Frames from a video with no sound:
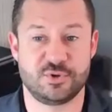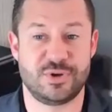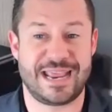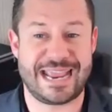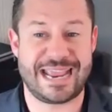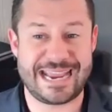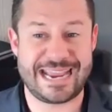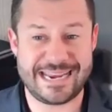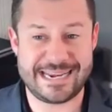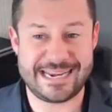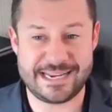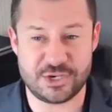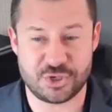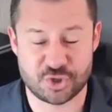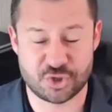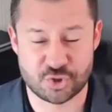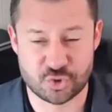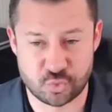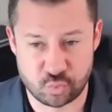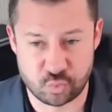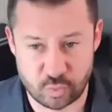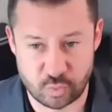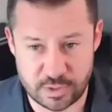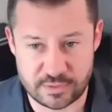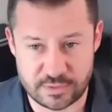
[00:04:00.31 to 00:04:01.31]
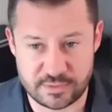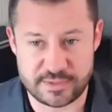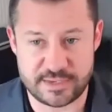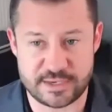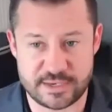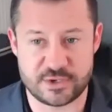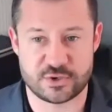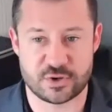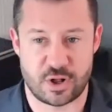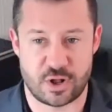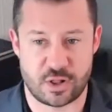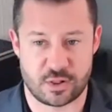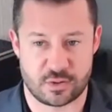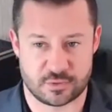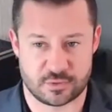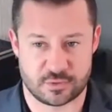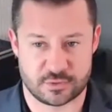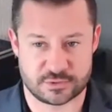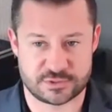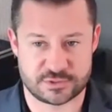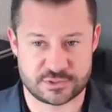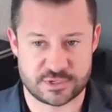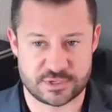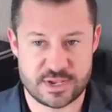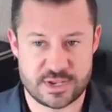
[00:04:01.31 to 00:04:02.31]
to $80
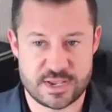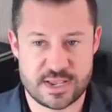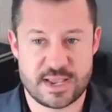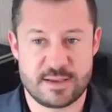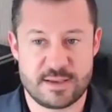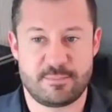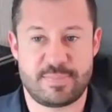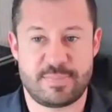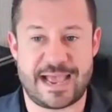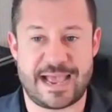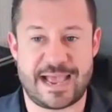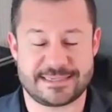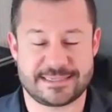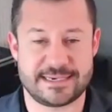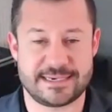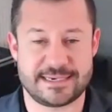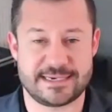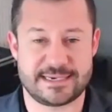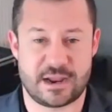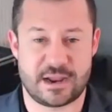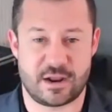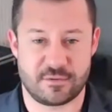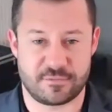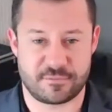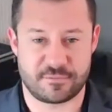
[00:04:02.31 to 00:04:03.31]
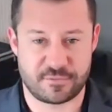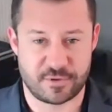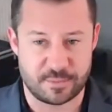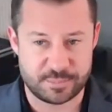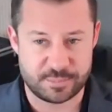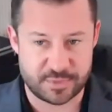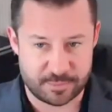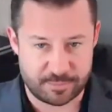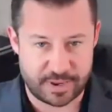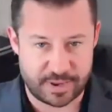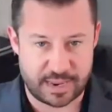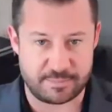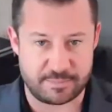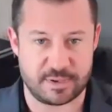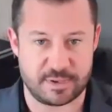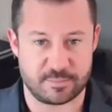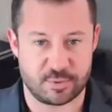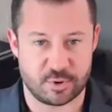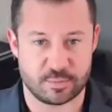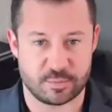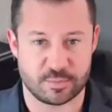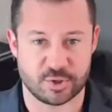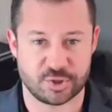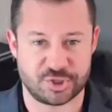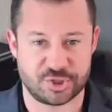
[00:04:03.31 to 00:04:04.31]
trillion passing down from the baby
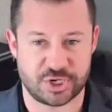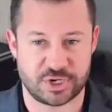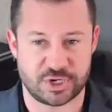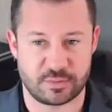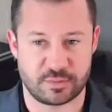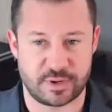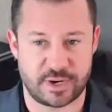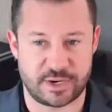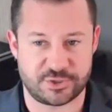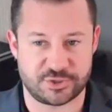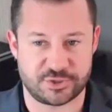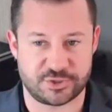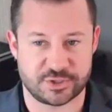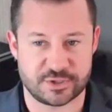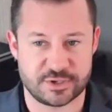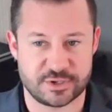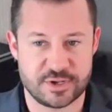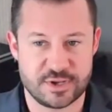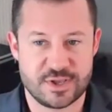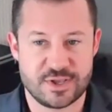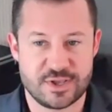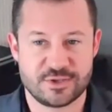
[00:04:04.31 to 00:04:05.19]
boomer generation.